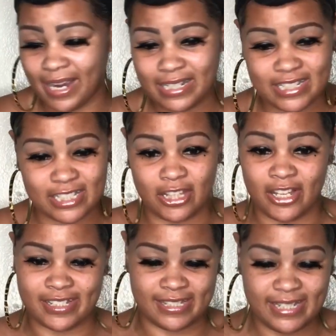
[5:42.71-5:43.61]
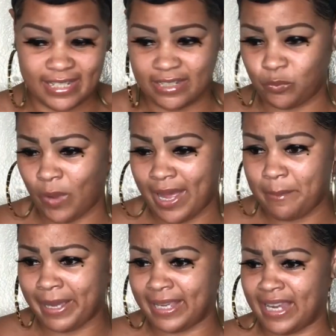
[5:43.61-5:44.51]
I just lost 10. Why
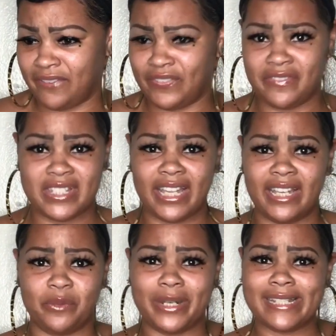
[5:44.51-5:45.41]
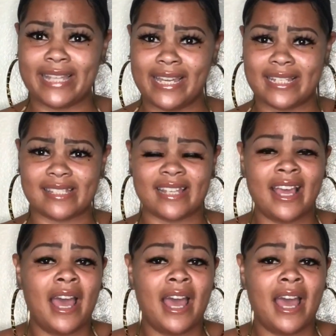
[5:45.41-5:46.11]
am I gaining 15? What is this?